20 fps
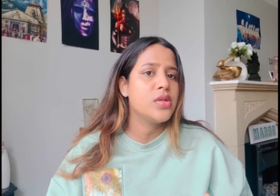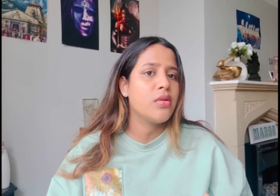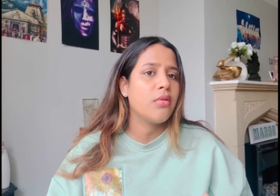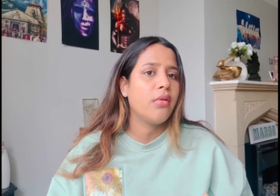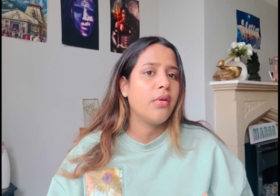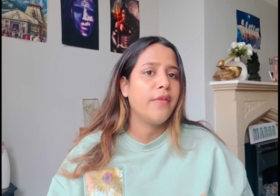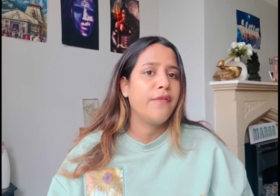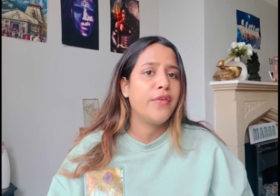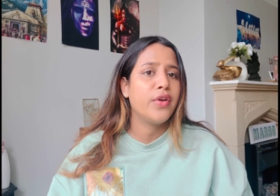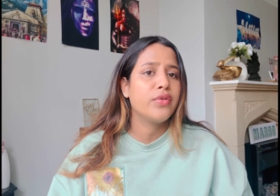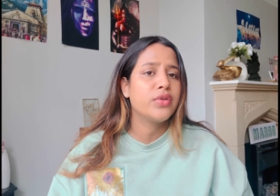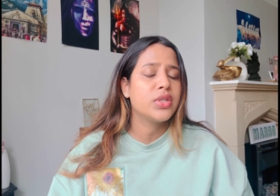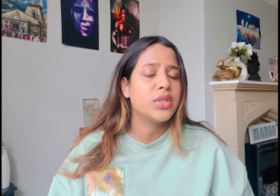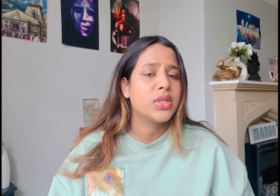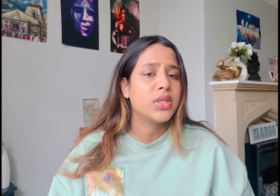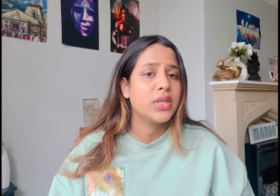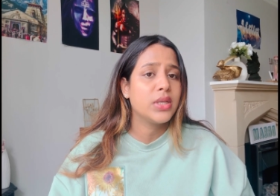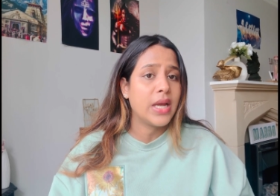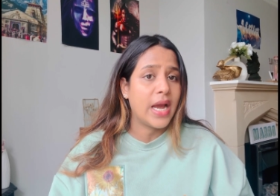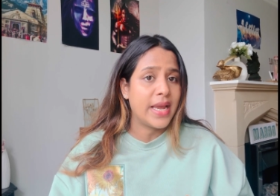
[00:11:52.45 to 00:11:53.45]
So if you
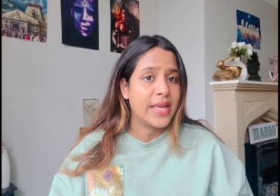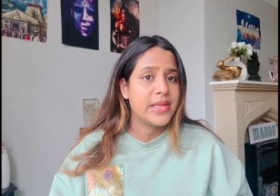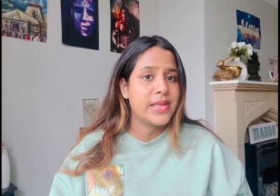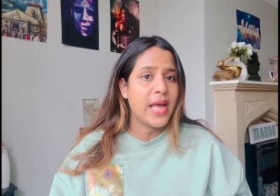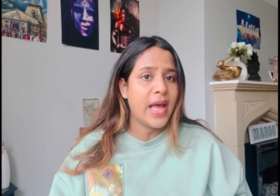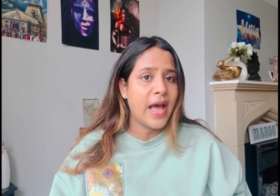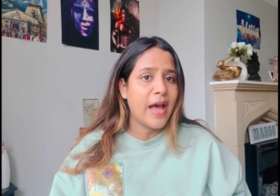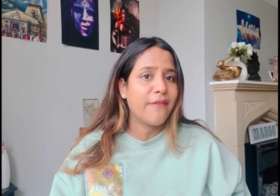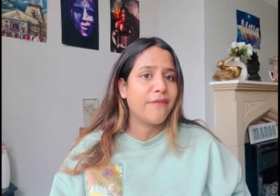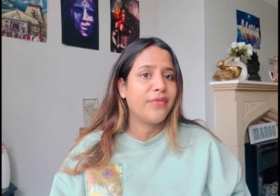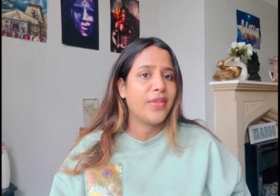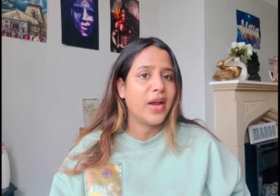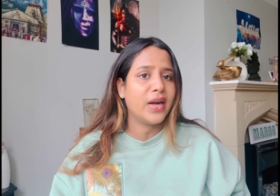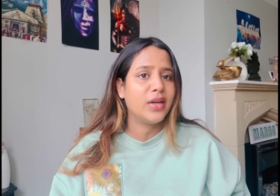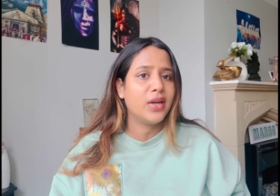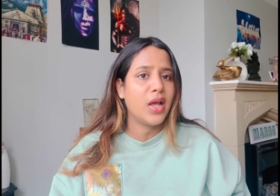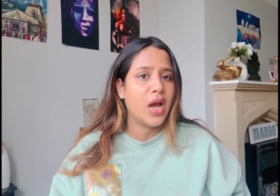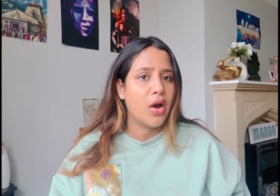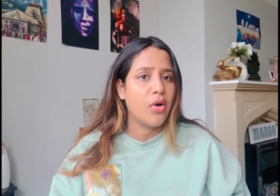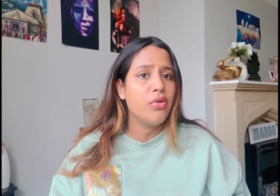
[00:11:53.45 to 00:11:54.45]
guys have
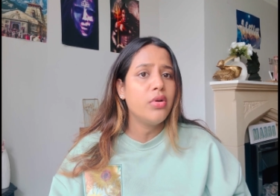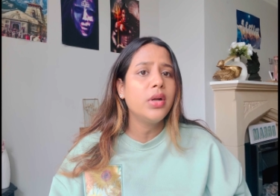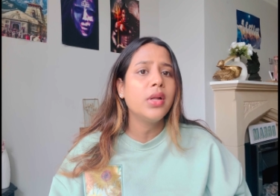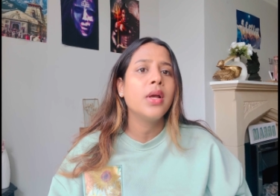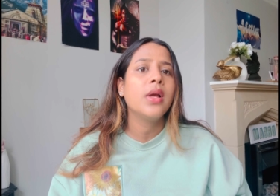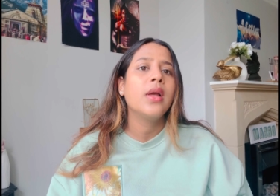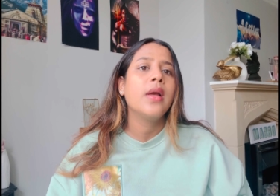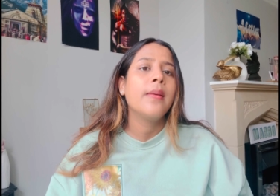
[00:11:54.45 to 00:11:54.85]
that doubt,